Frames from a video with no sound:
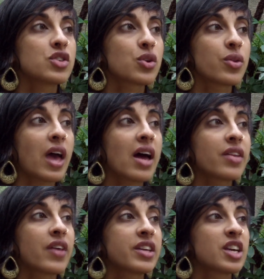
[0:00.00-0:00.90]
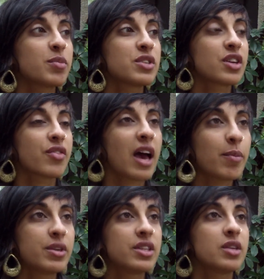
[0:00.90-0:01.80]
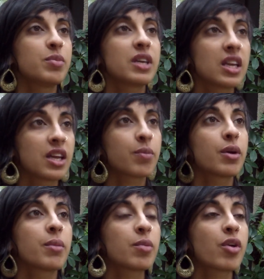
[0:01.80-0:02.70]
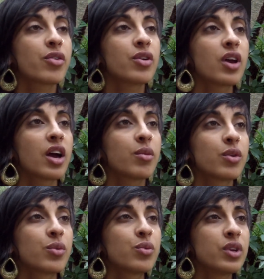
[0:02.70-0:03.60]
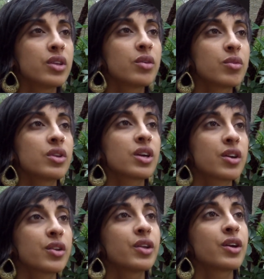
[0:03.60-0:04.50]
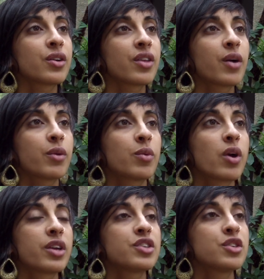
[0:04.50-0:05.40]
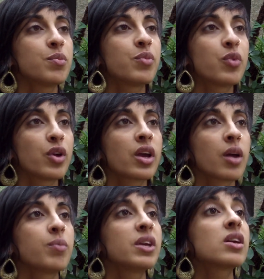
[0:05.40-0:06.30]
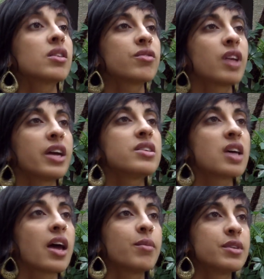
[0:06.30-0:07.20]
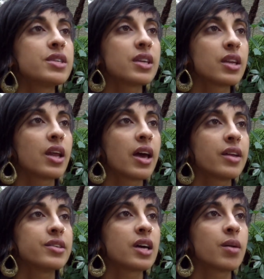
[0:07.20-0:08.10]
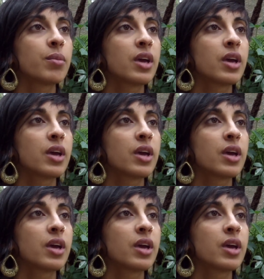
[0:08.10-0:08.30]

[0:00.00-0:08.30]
So that type of stuff happened in the beginning, but my brother and I were really, really clear that we wanted to bring a beacon of light to Edmonton, and